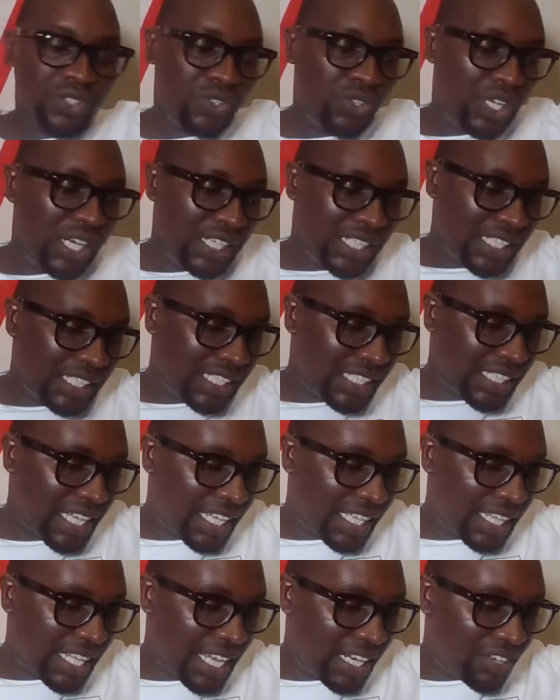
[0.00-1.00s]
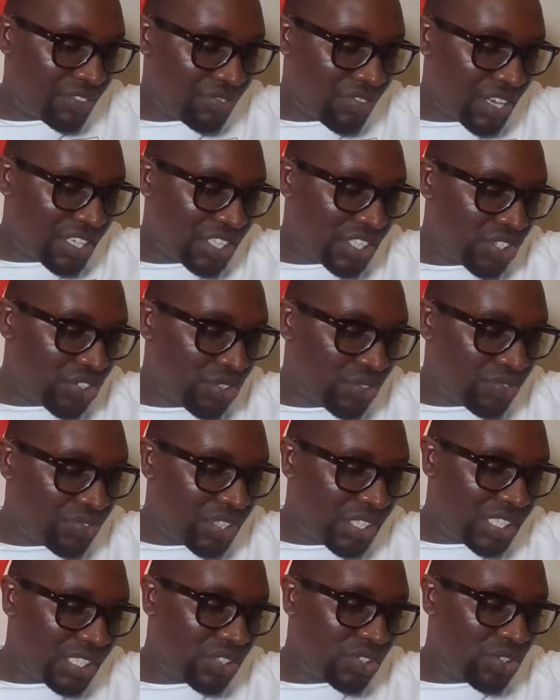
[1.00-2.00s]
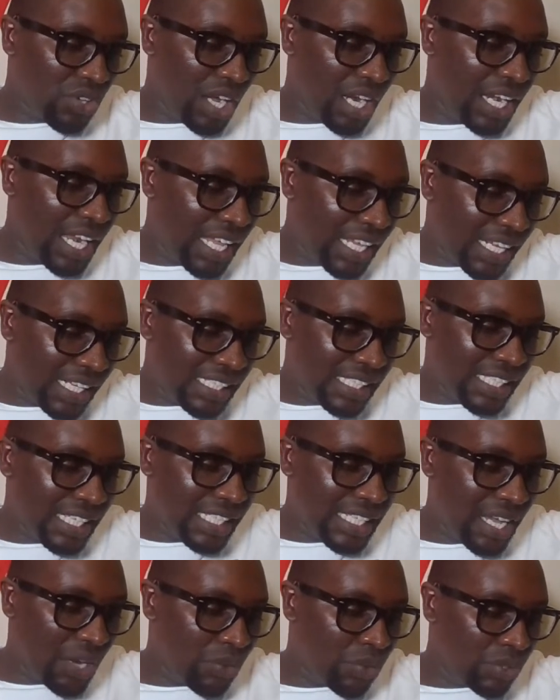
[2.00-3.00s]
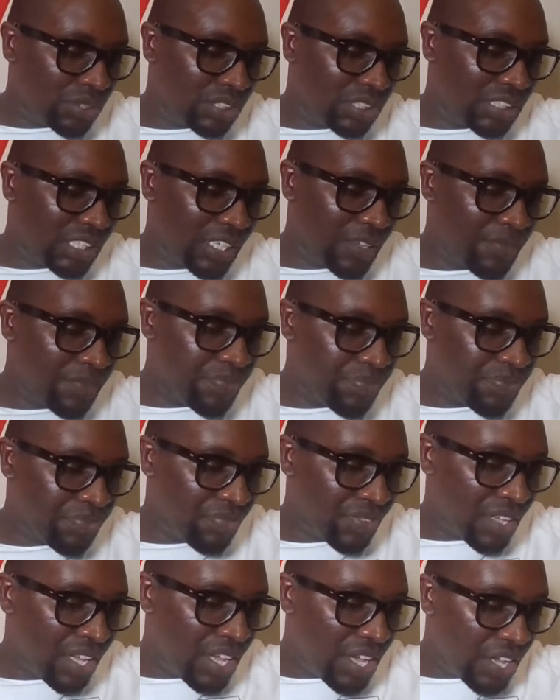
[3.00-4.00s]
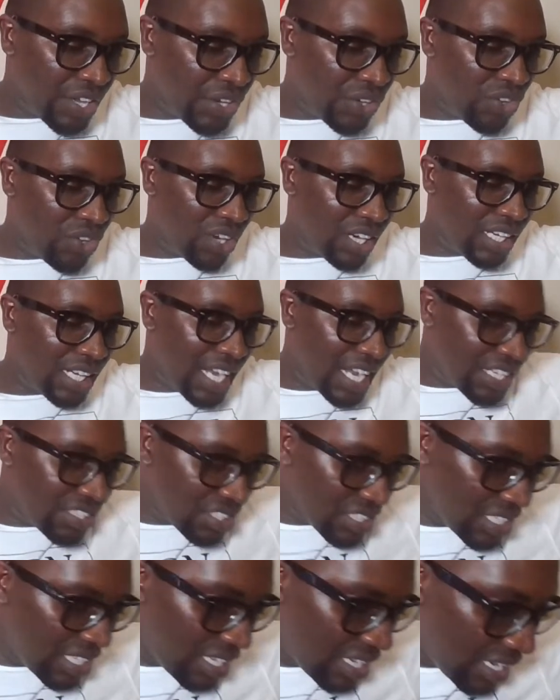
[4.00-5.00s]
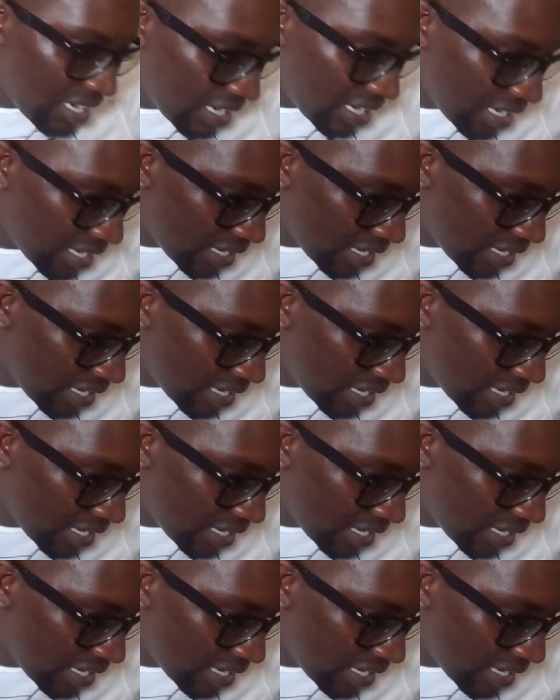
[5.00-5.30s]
So let us take the advantage of it. So like I said, I was recognizing